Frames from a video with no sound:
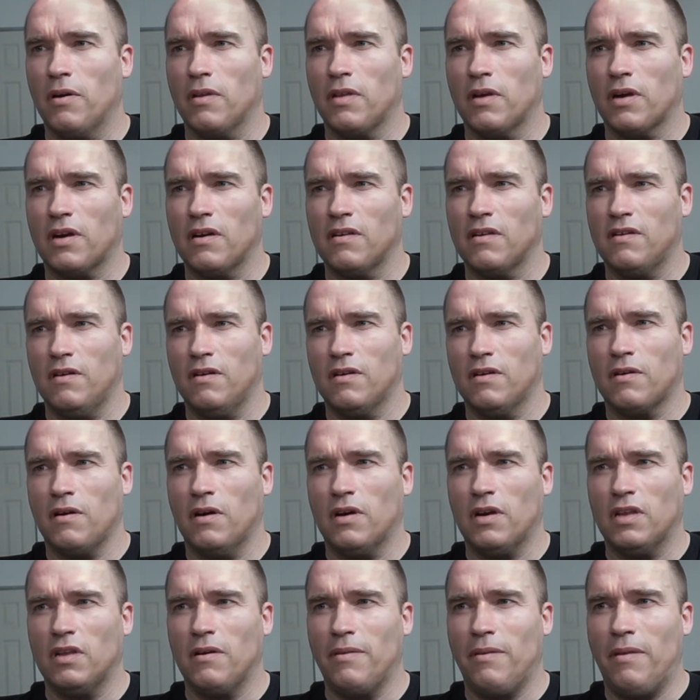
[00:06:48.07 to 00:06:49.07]
Like I said, I was trying to
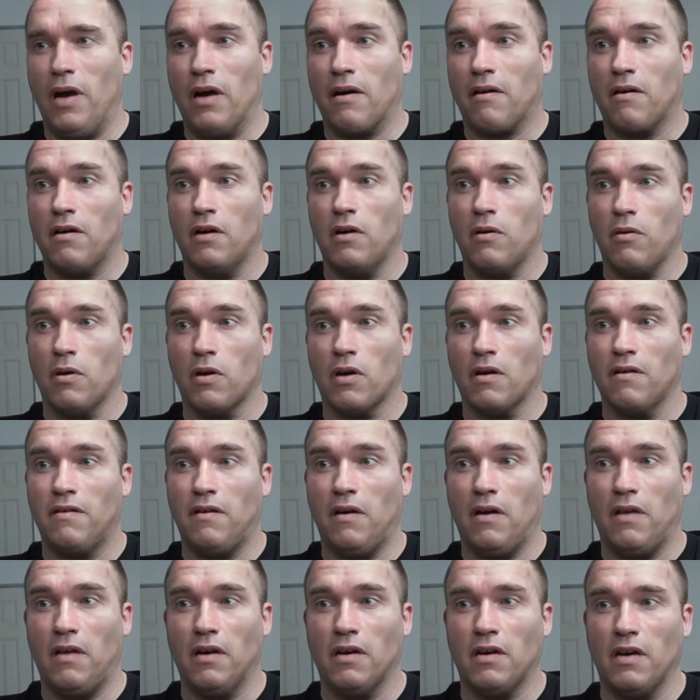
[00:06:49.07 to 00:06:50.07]
get the background to work, and
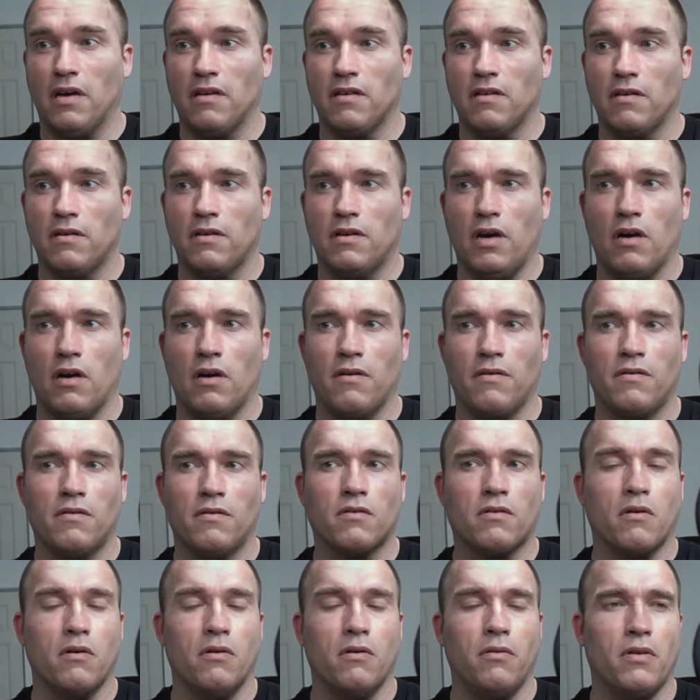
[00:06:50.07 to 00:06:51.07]
finally I got tired of
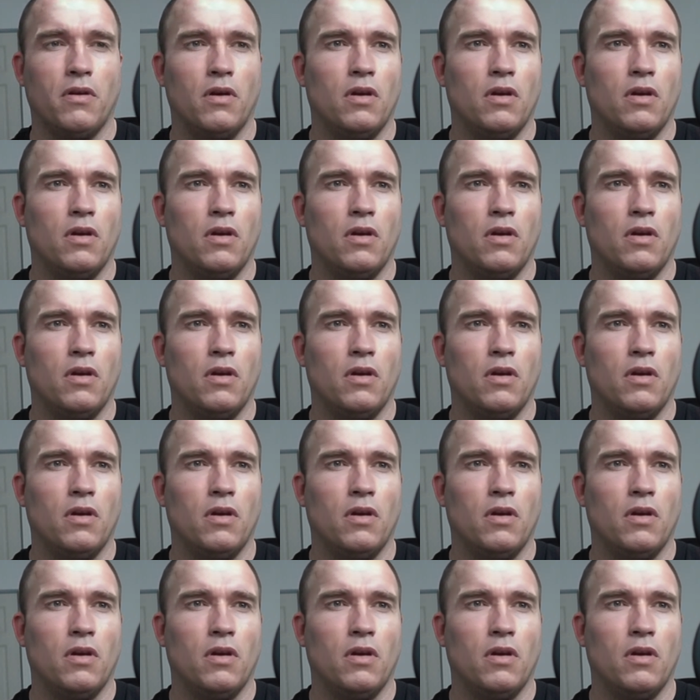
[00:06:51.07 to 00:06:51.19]
screwing with it.